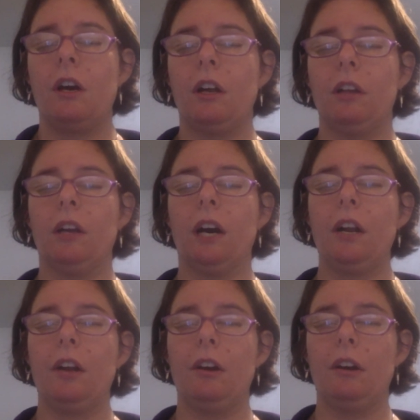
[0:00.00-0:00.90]
a
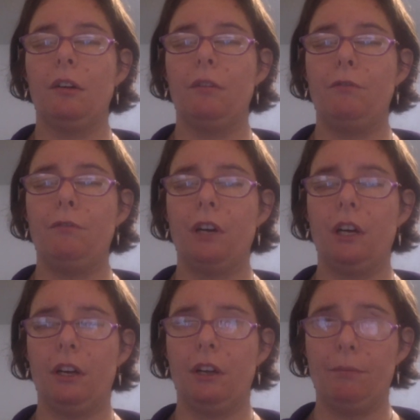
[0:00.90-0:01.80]
lot of
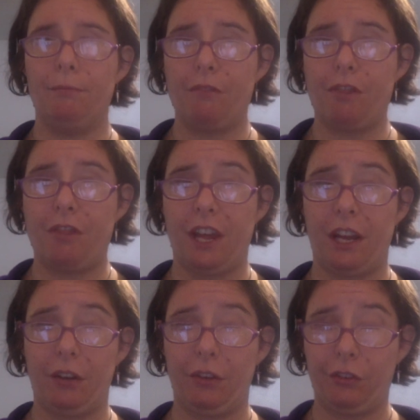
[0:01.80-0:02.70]
uh,
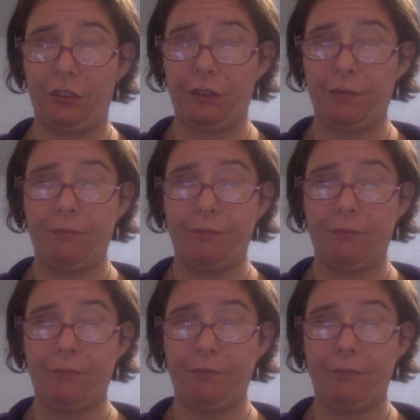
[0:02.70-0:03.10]
things,